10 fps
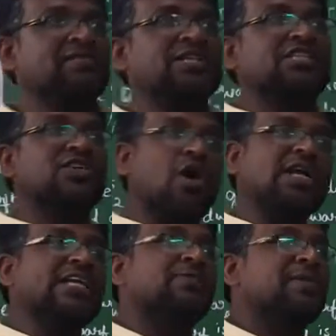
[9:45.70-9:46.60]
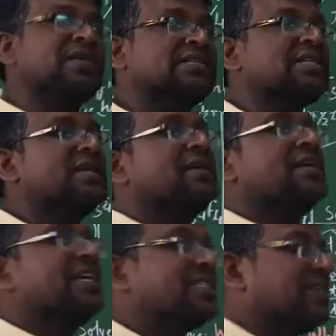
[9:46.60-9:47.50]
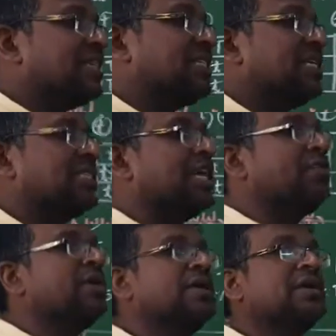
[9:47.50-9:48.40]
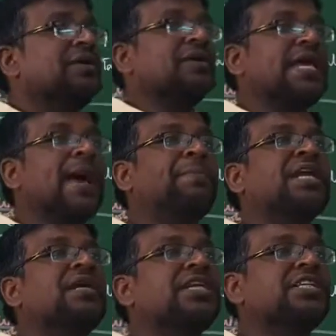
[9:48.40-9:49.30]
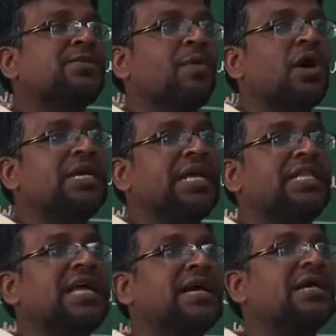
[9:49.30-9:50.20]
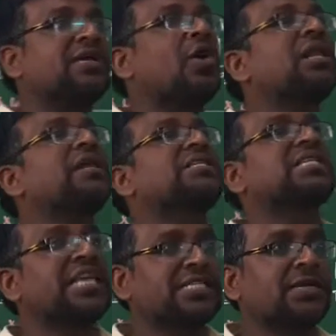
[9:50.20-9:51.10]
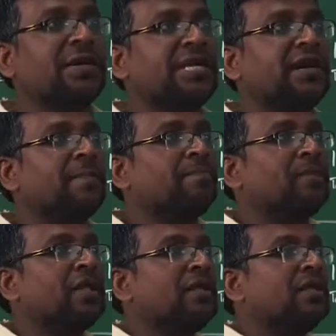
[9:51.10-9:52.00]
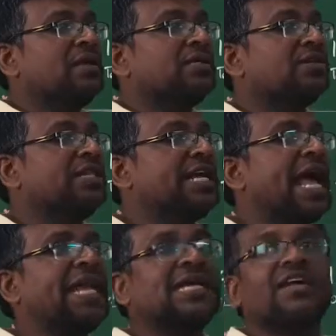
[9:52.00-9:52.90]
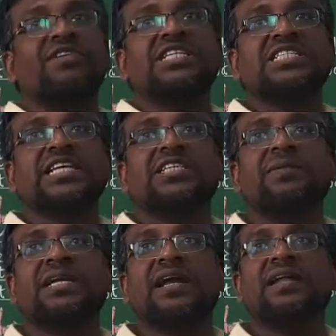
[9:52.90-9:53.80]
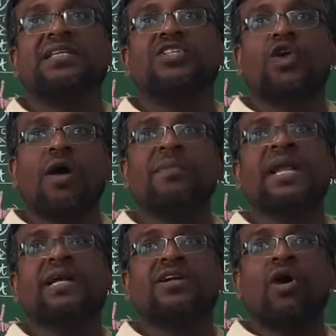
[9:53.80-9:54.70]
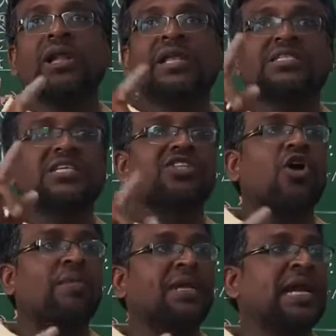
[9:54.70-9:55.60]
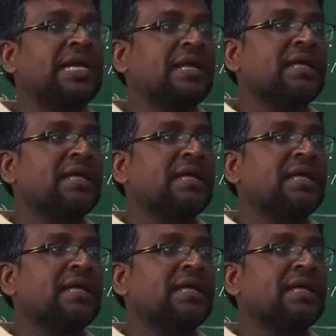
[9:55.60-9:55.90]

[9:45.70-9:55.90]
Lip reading: which is not expressed is recessive. Capital T, small t, the tallness is exhibited. So the character which is exhibited is dominant, tallness is dominant.